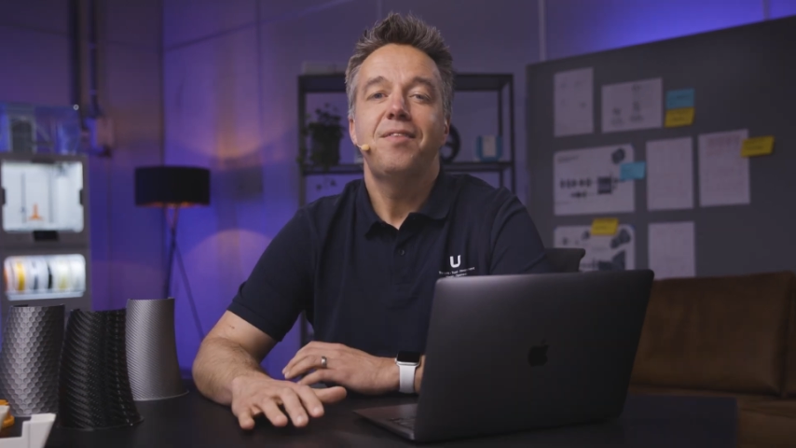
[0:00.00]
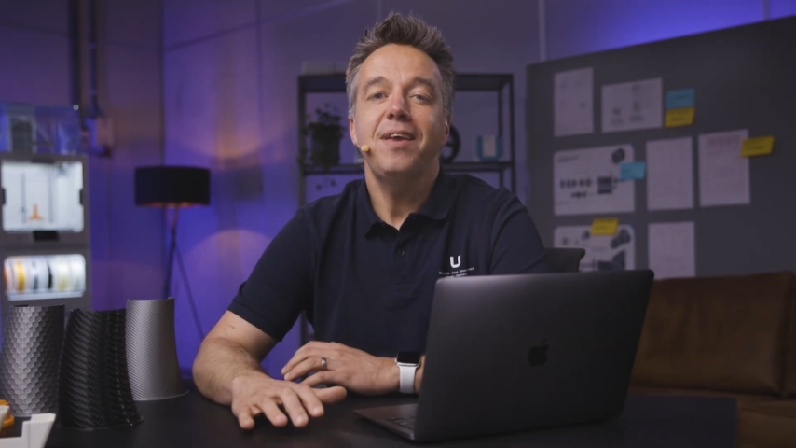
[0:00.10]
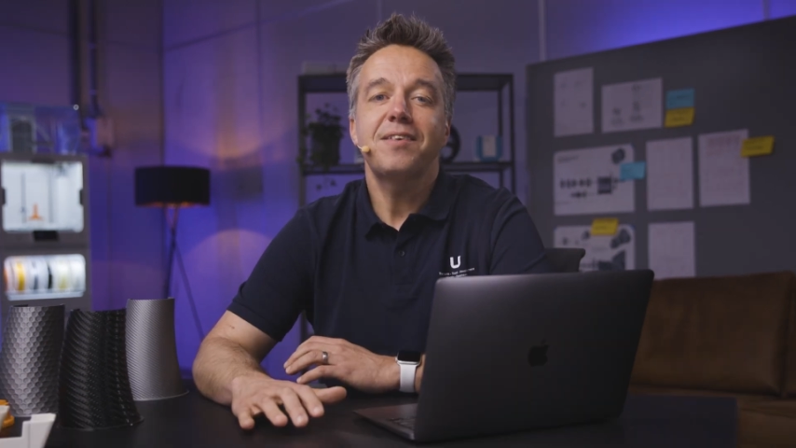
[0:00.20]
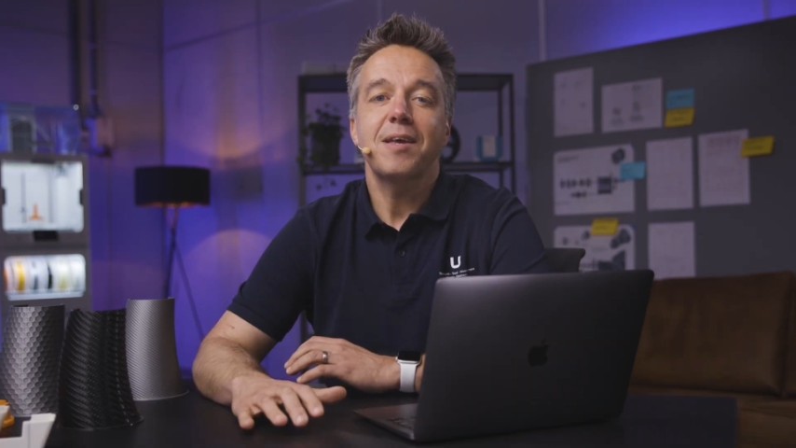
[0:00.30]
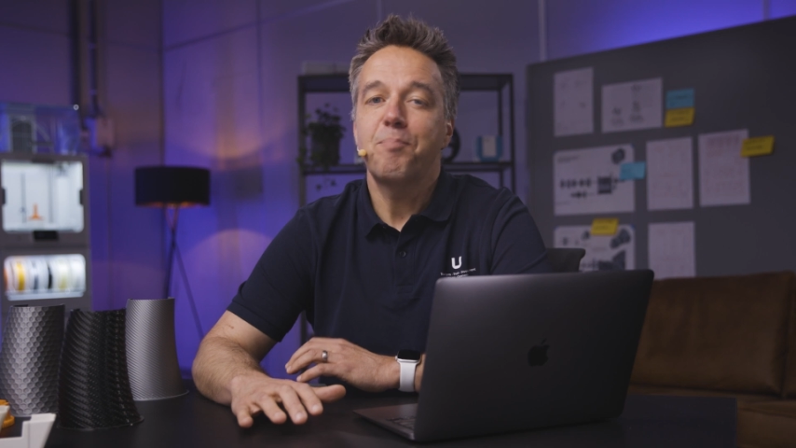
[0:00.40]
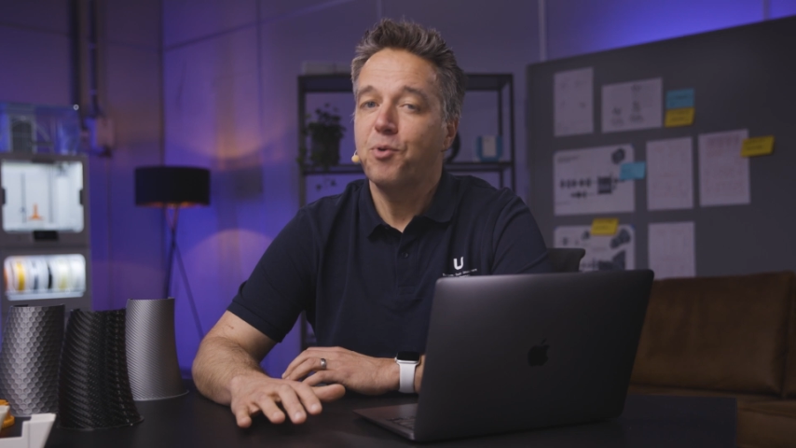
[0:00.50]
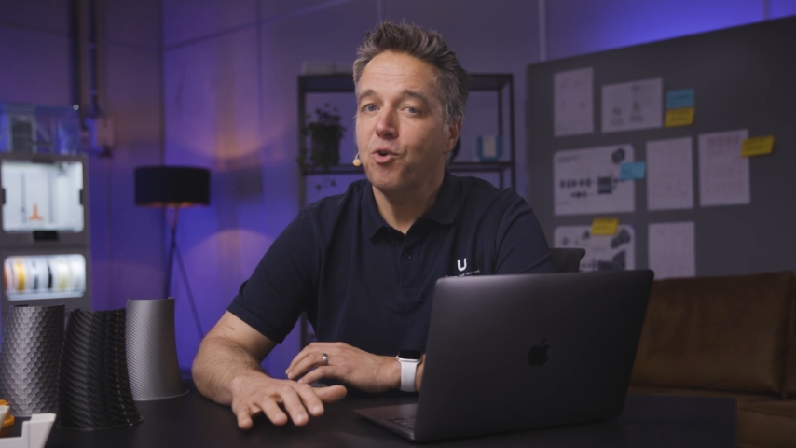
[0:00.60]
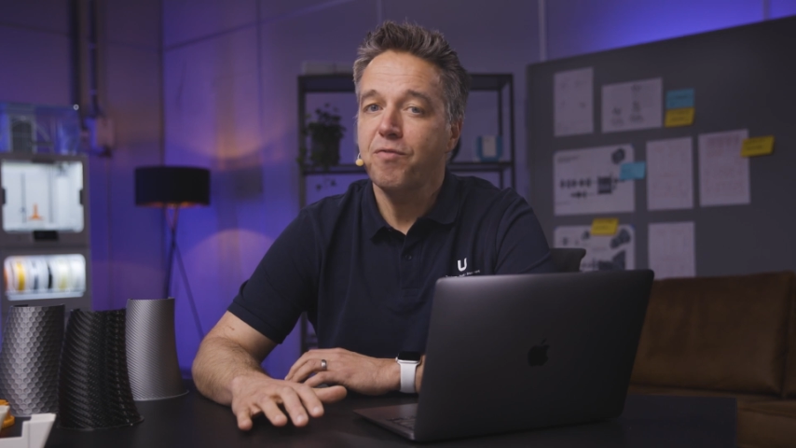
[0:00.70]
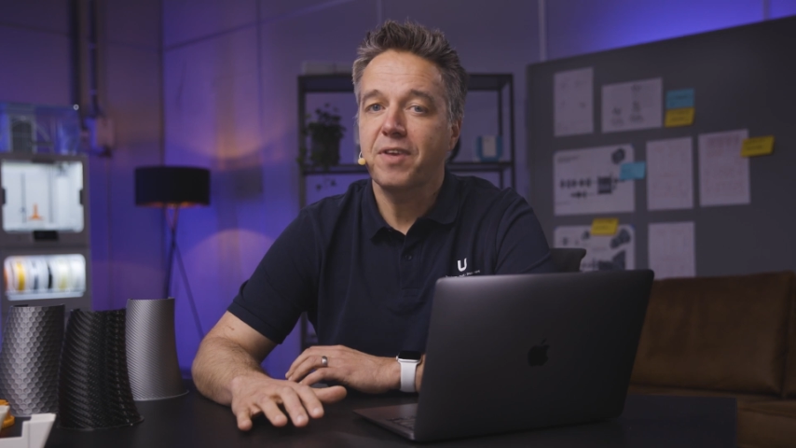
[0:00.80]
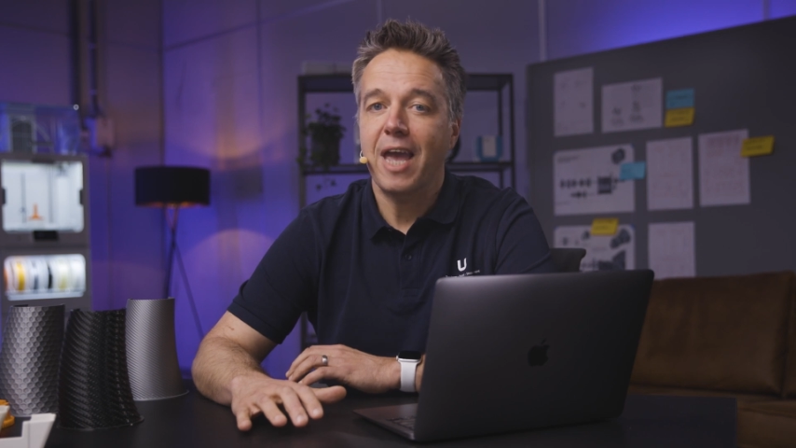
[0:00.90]
These
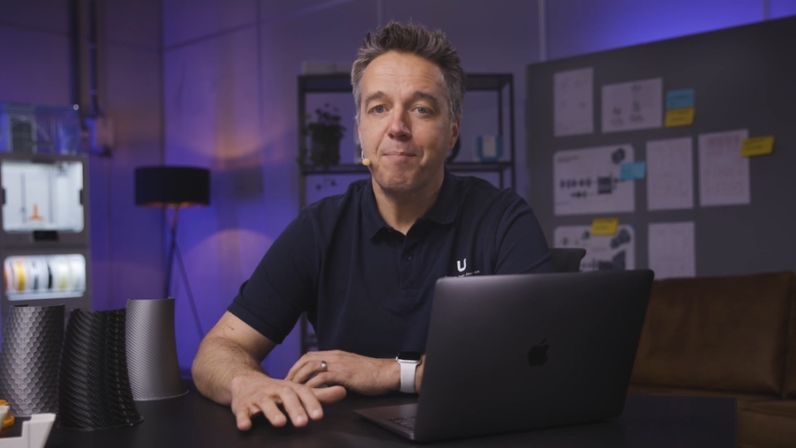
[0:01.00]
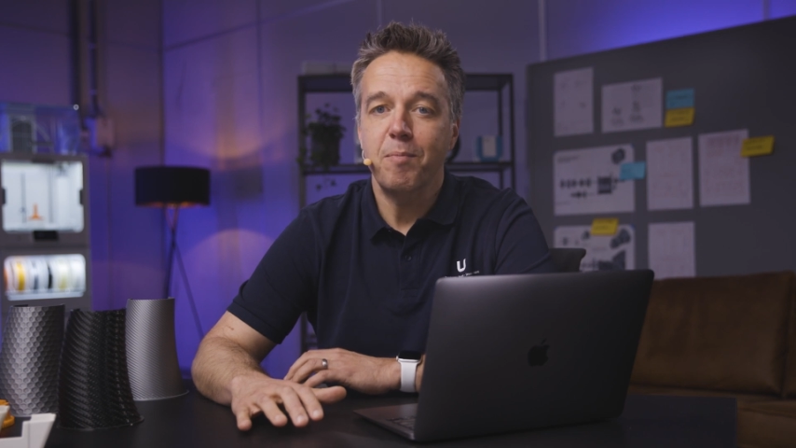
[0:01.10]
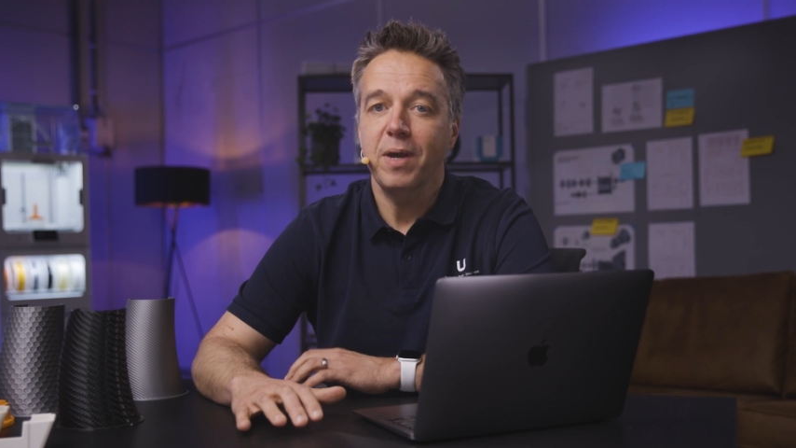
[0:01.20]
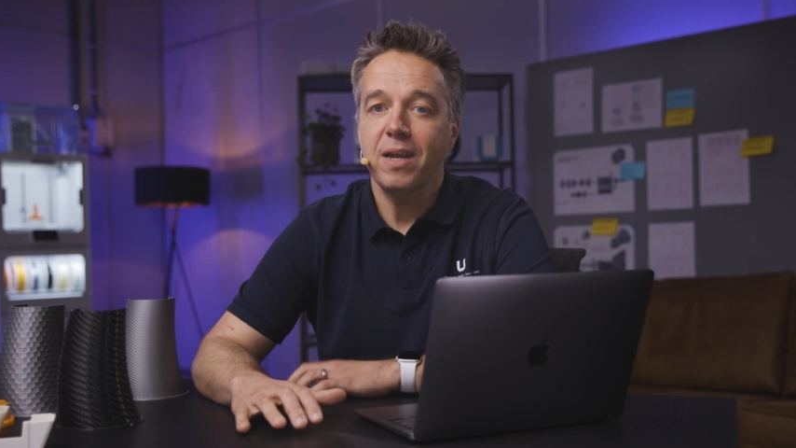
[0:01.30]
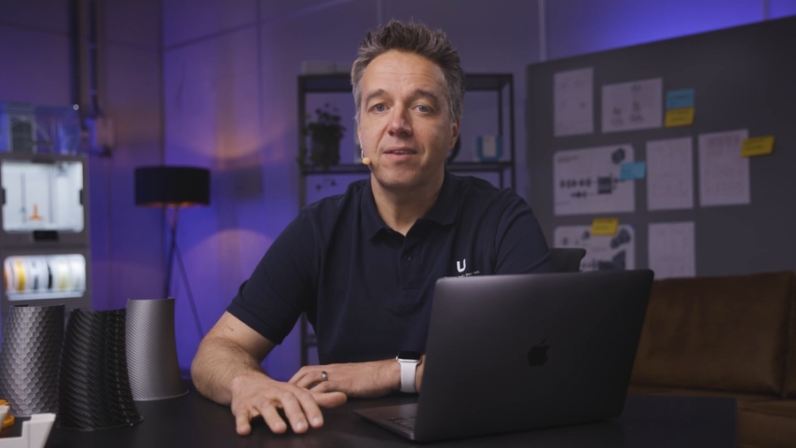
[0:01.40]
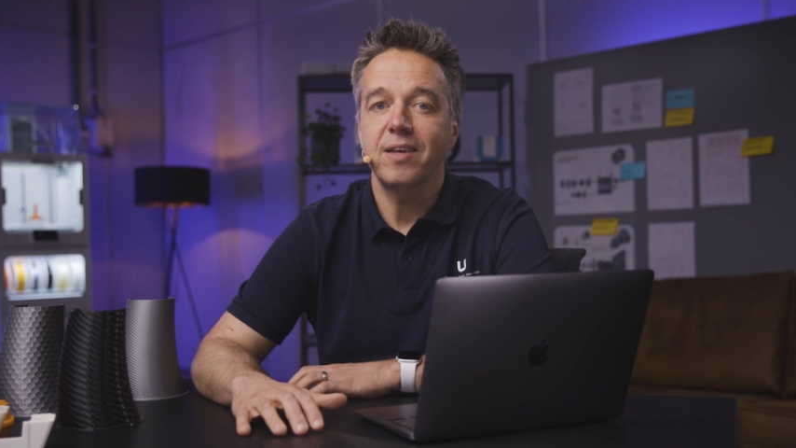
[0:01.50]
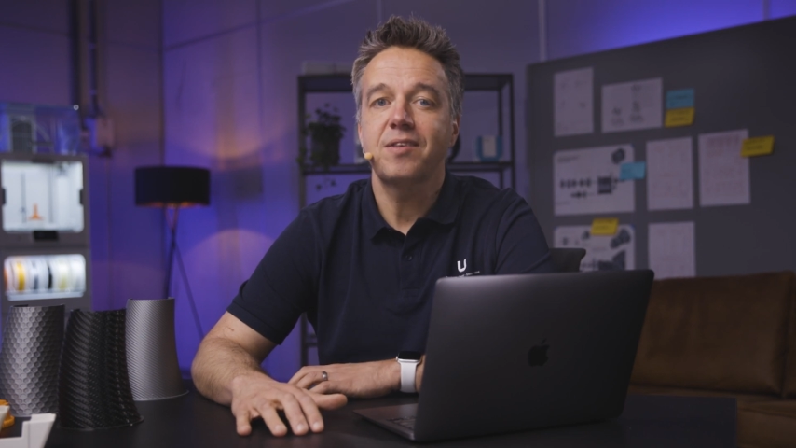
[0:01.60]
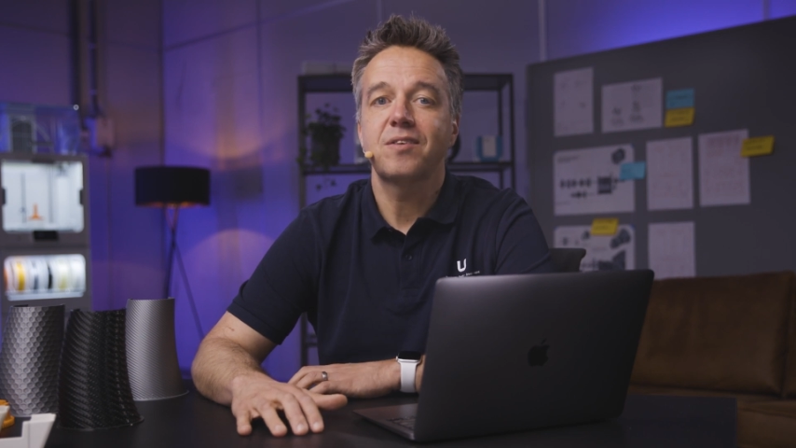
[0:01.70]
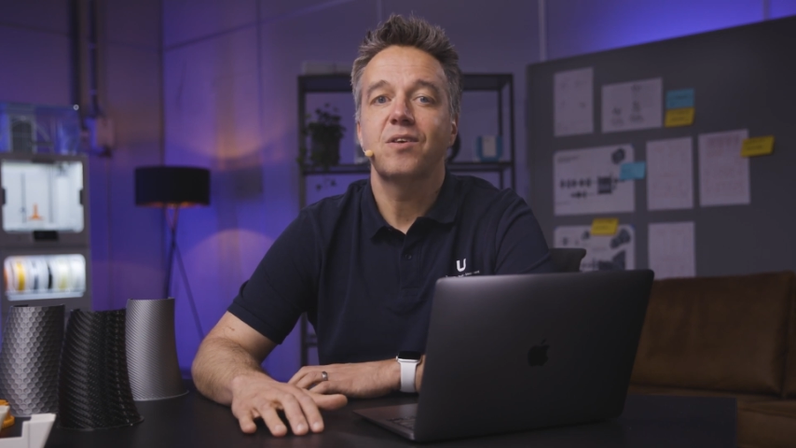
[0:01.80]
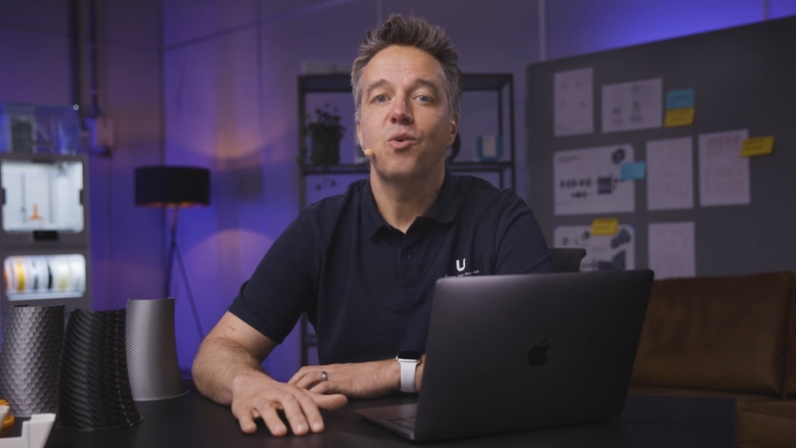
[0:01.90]
improved capabilities